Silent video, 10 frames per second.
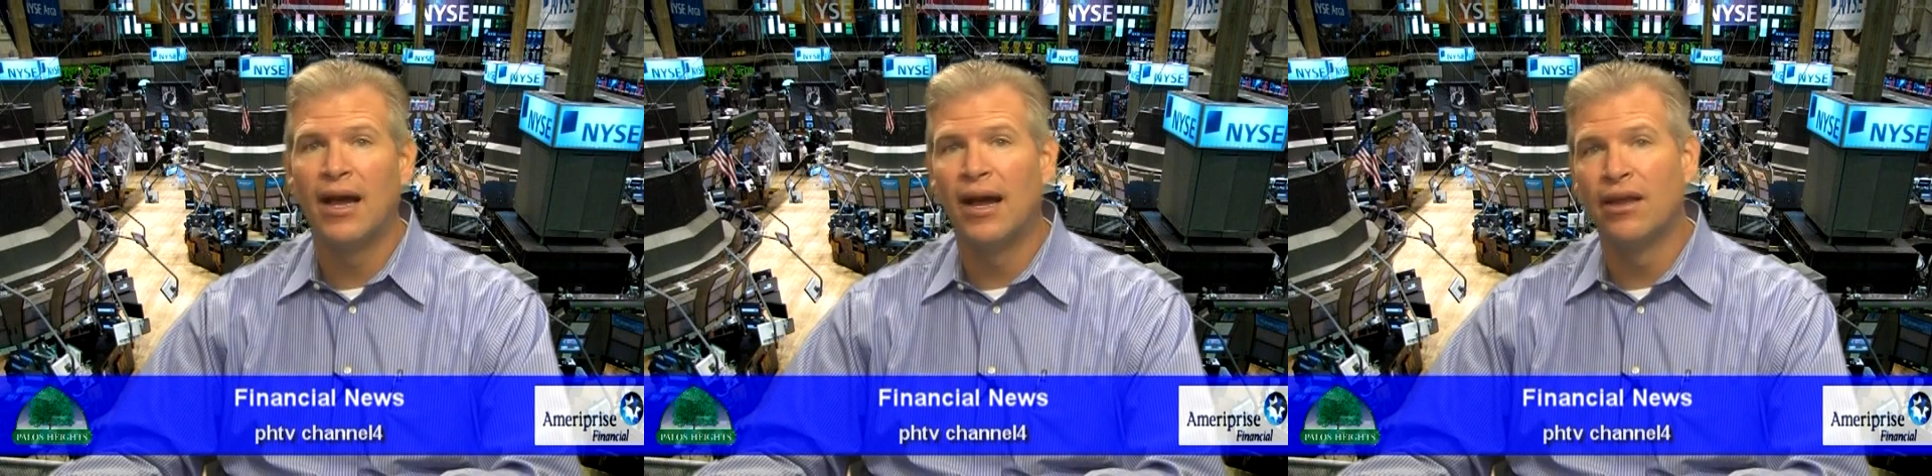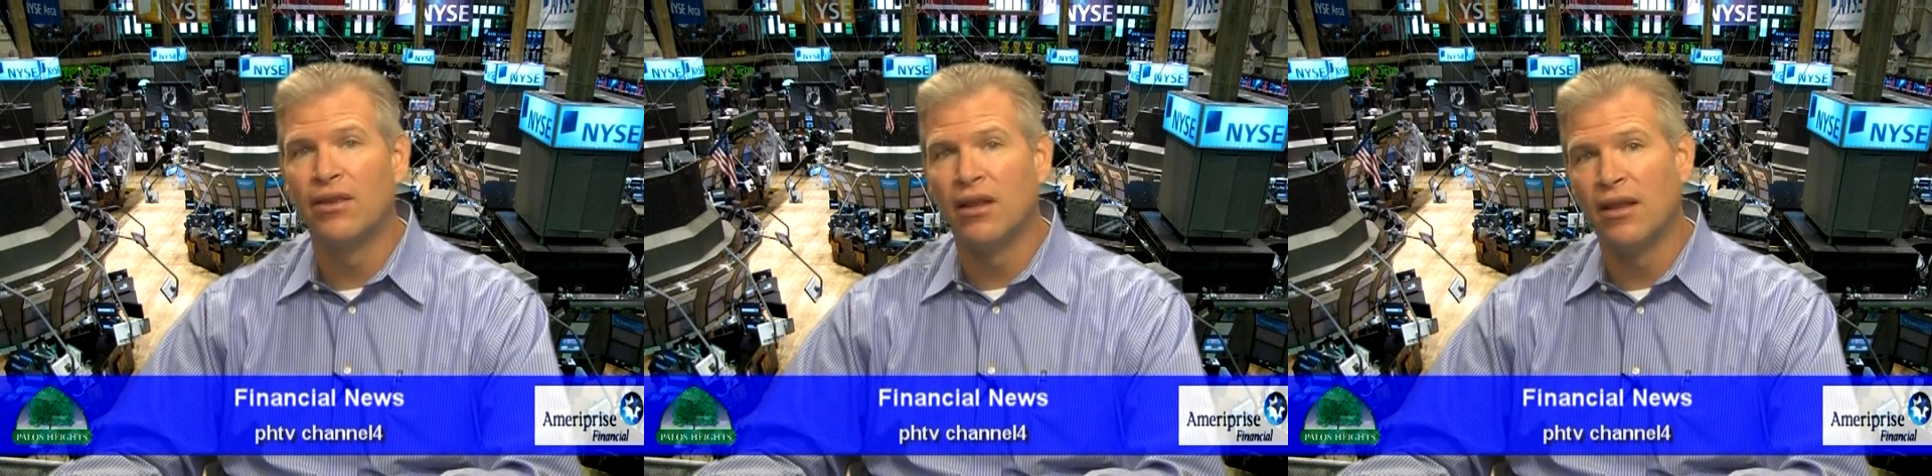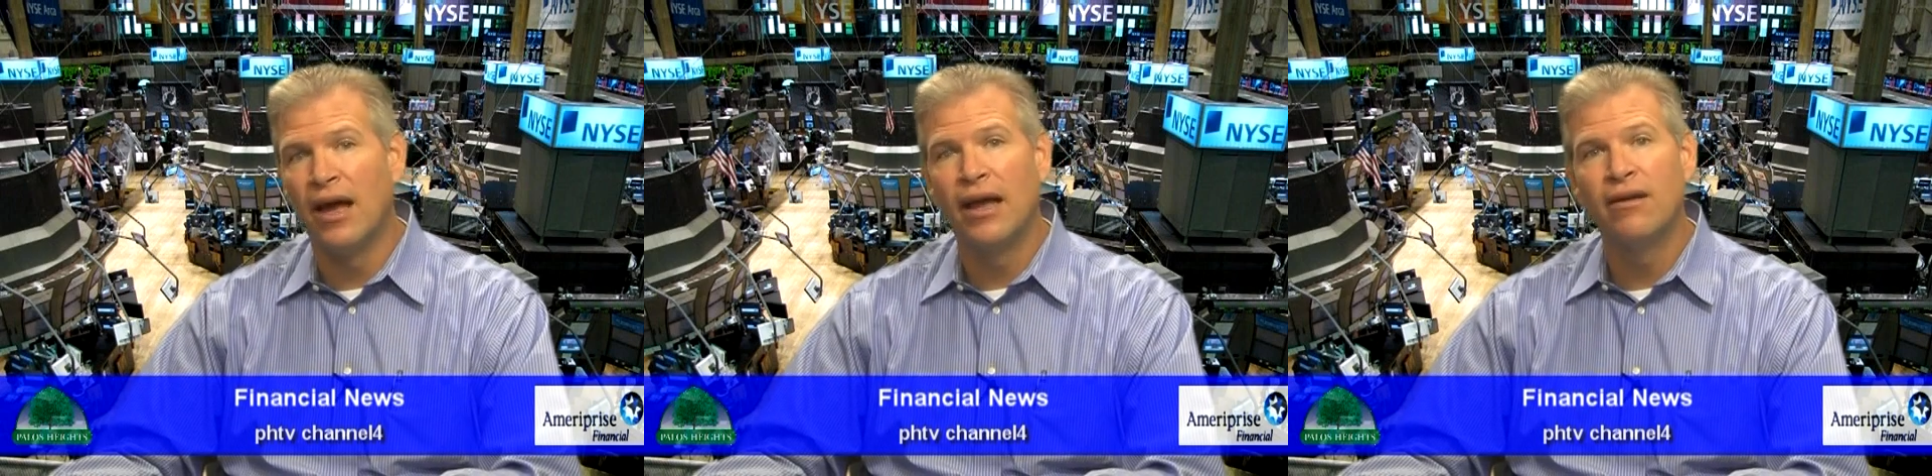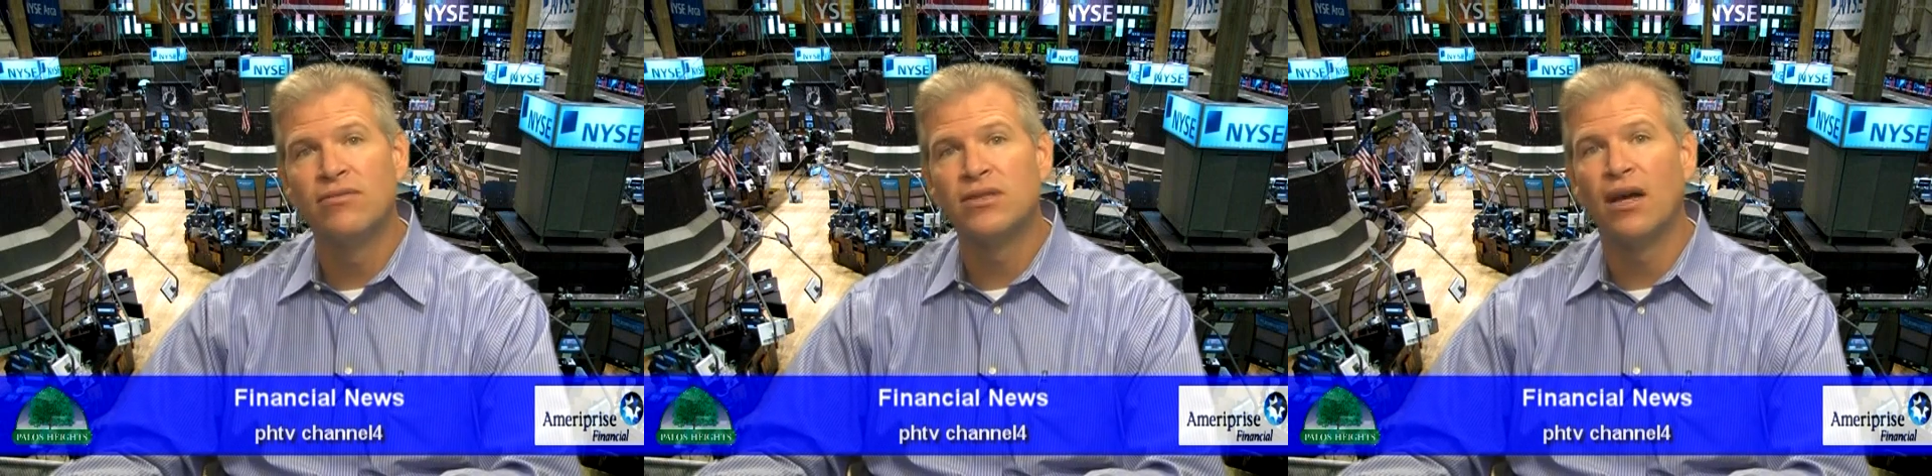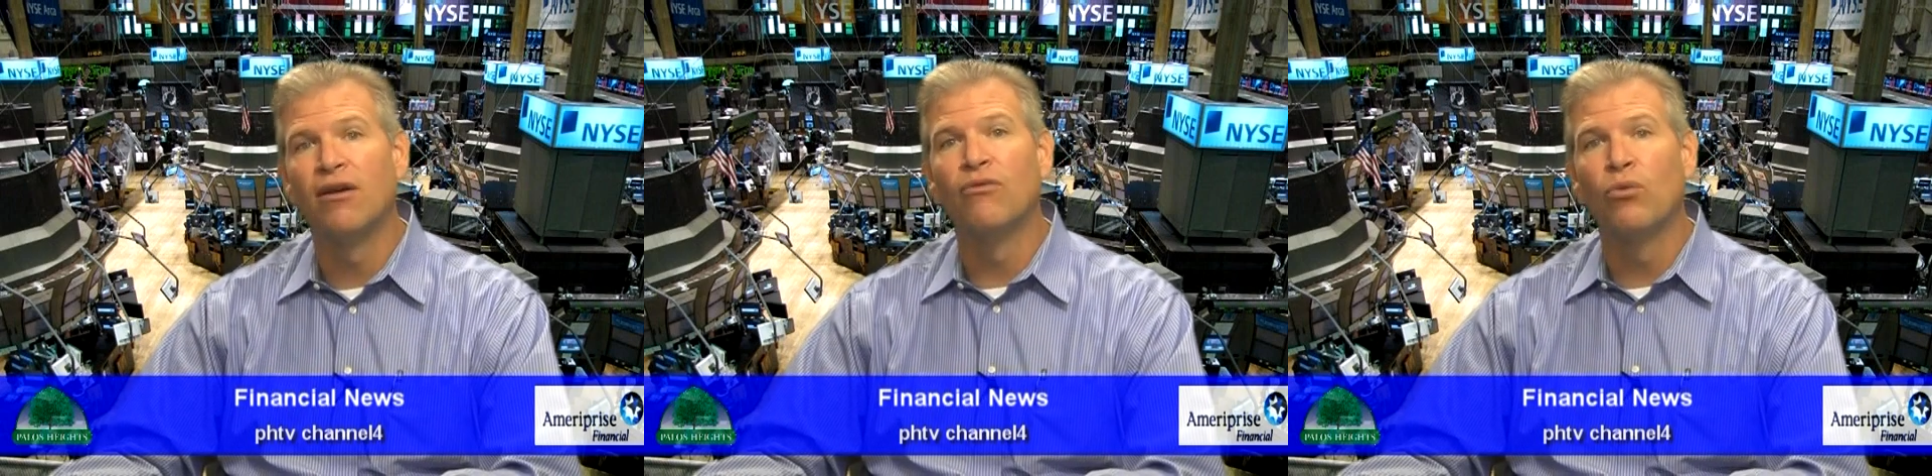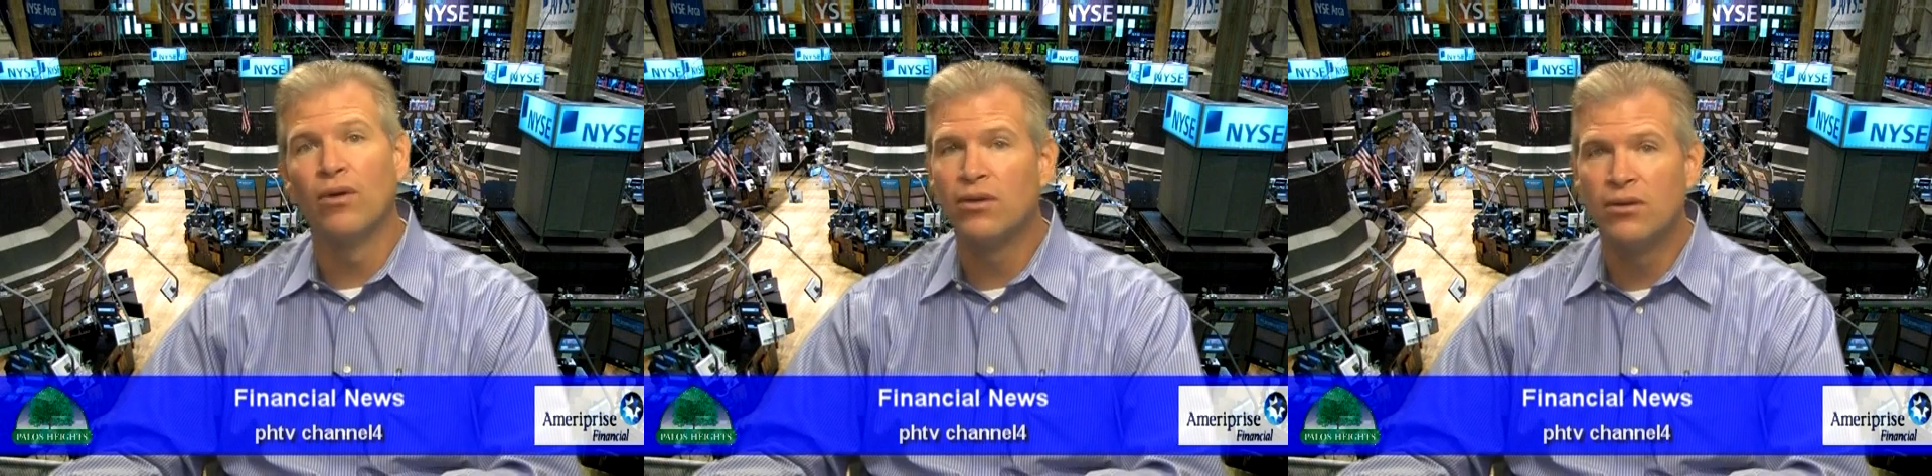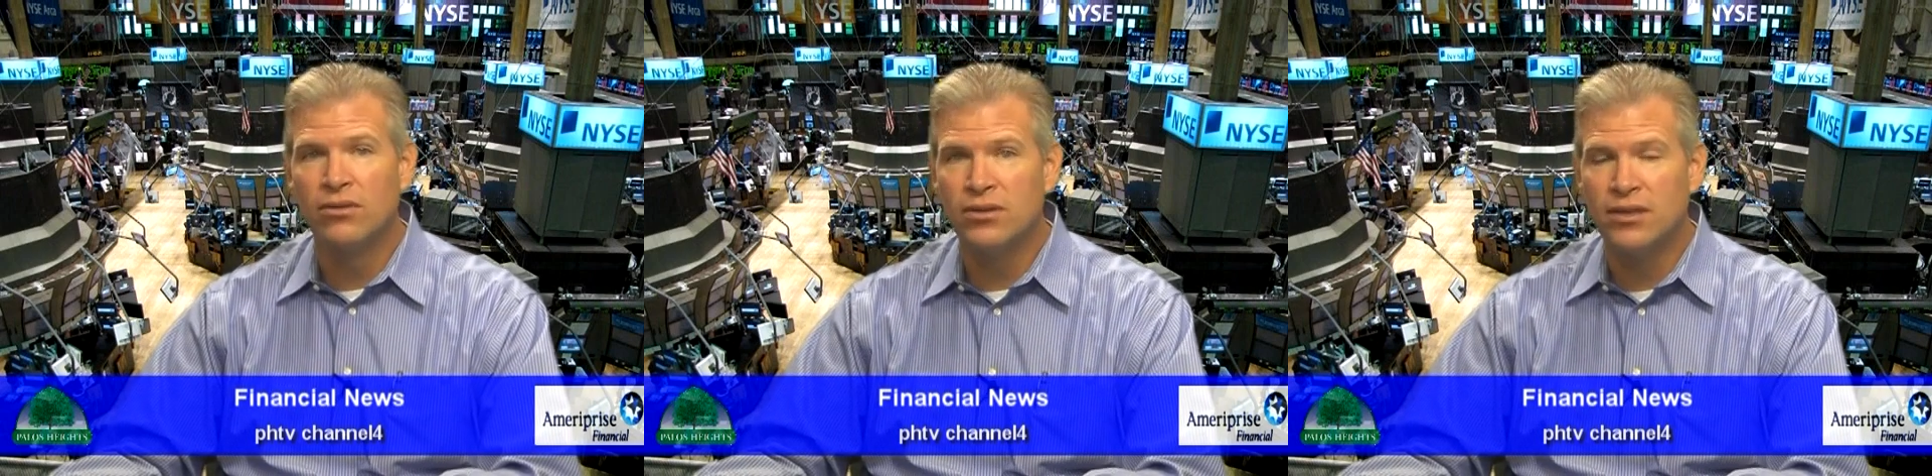on the lives of
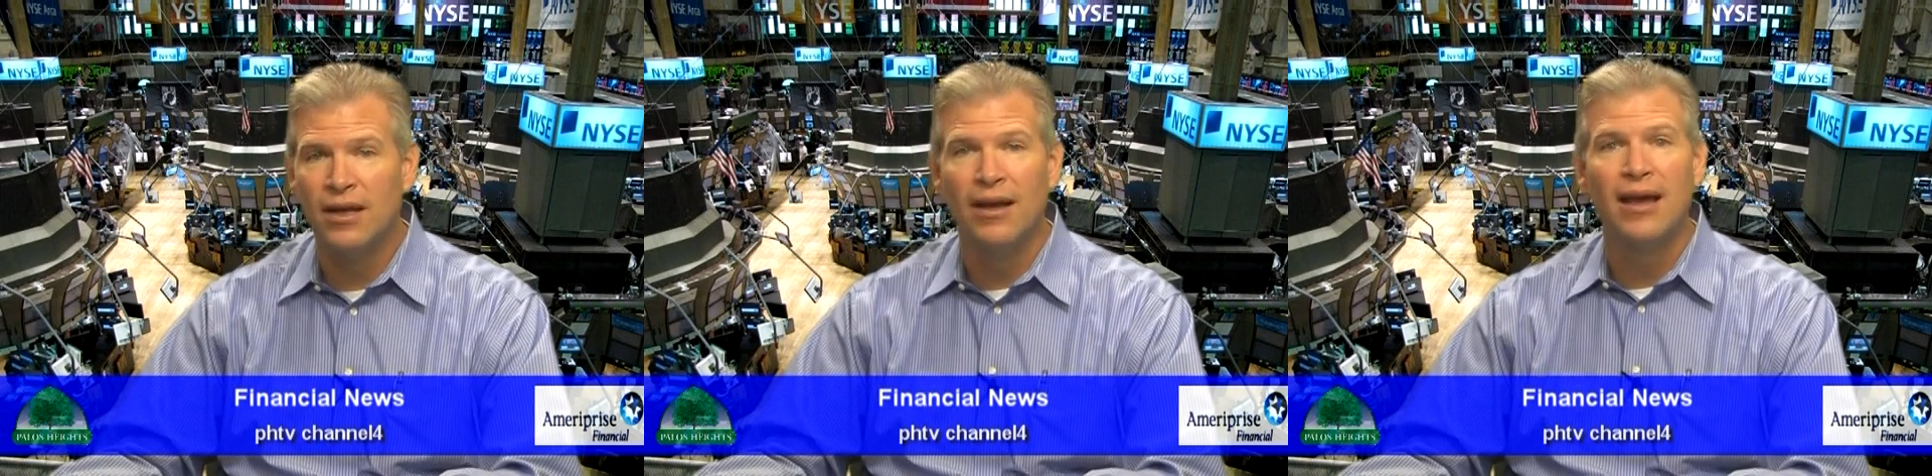workers